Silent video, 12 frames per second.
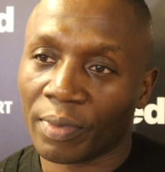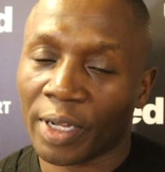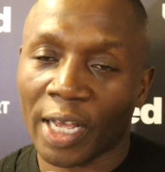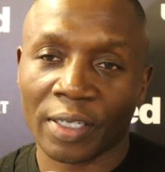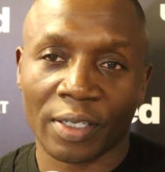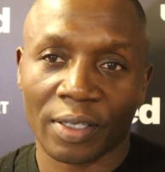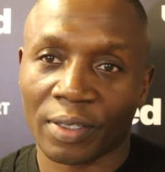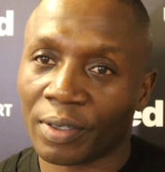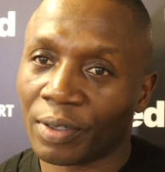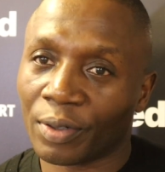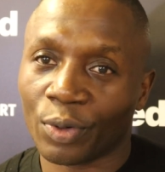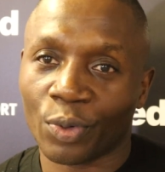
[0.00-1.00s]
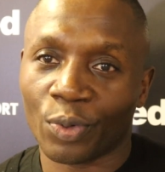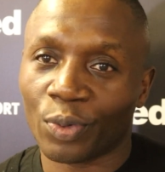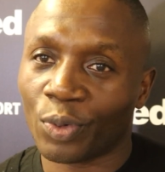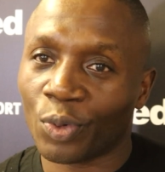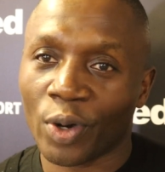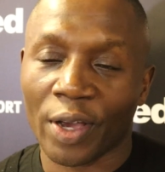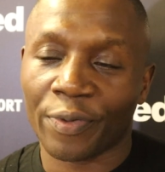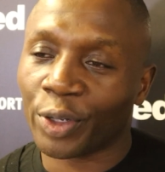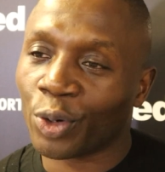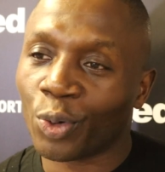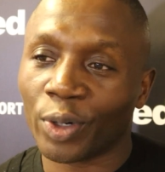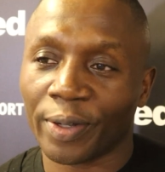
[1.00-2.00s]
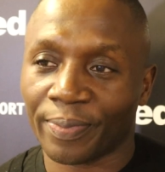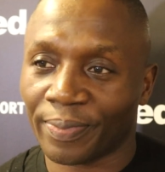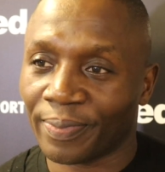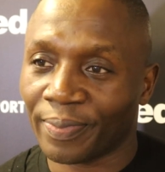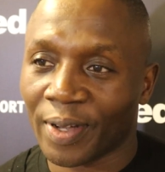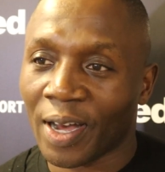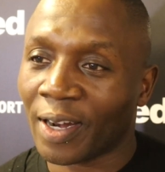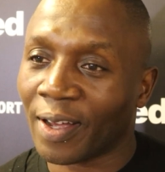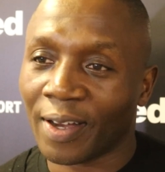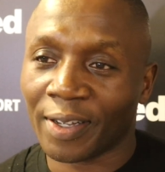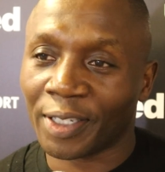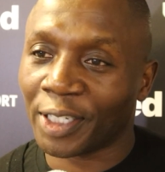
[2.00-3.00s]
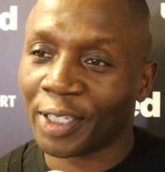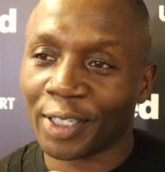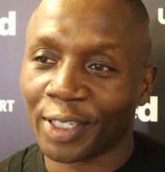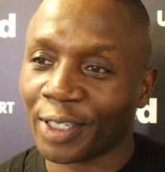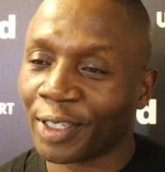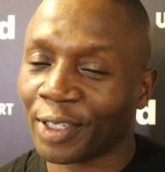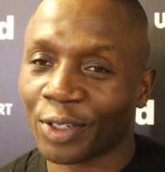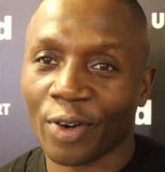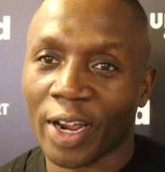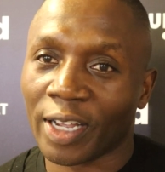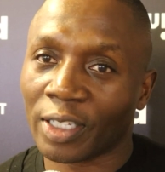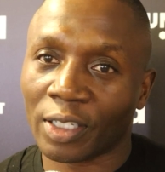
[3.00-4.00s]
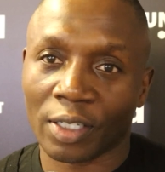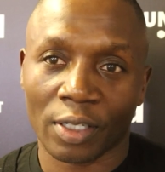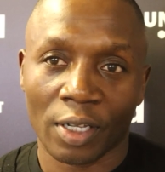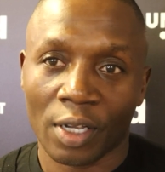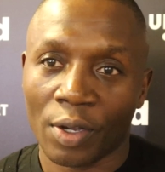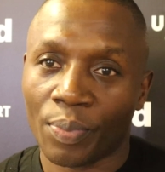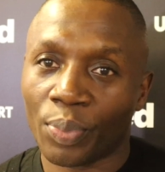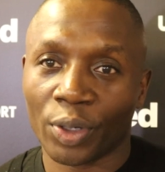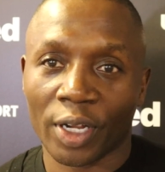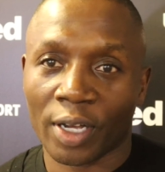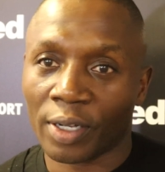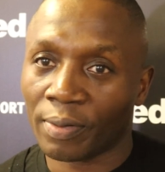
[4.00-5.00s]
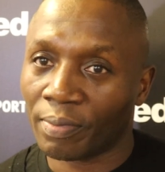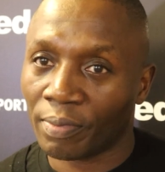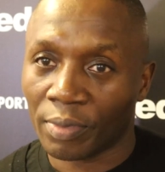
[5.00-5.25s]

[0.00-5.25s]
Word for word: That's whatever you call him. Allah, Jesus, Christ, Buddha,